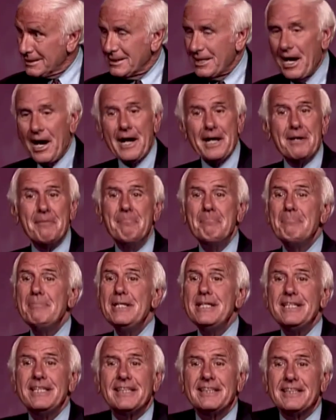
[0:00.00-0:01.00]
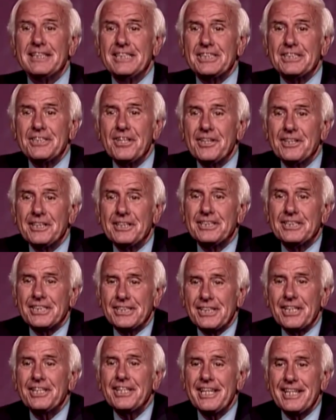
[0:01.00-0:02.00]
I immediately started
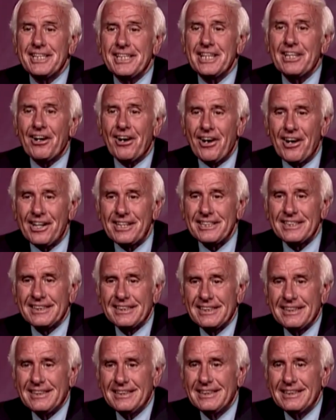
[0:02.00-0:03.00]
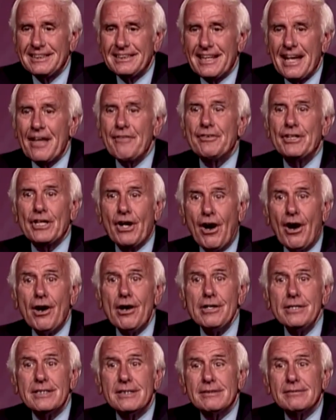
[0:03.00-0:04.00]
studying the art. And the
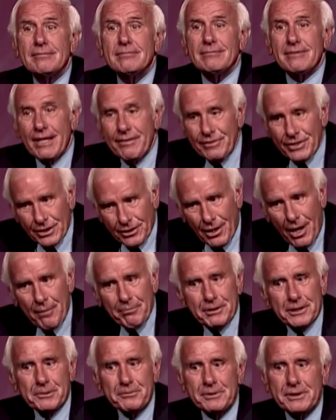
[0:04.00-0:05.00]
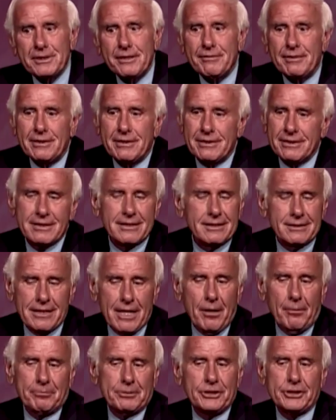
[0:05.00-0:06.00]
art and the accomplishments of it
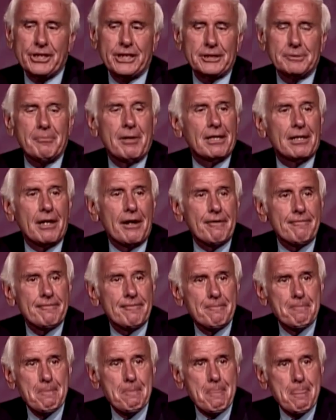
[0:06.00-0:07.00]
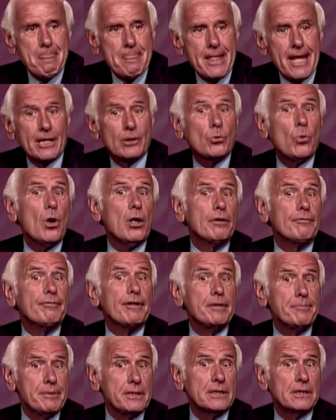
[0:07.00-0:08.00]
helped to change my life and
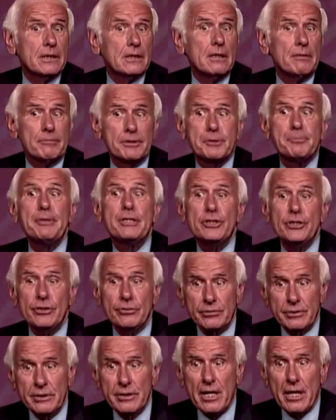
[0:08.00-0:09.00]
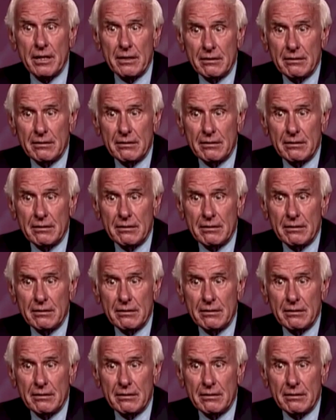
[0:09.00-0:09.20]
qualified me to come and speak to you today.